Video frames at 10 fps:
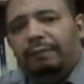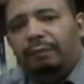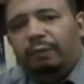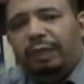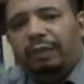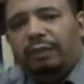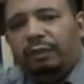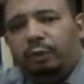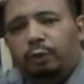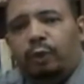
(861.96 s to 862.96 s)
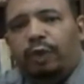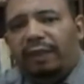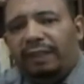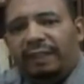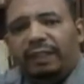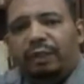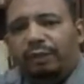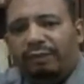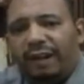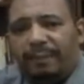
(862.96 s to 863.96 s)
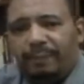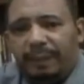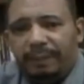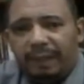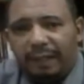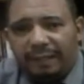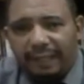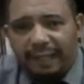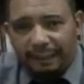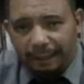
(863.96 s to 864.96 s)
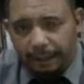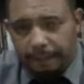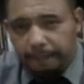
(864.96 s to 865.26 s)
when 2 or 3 or 5 people are telling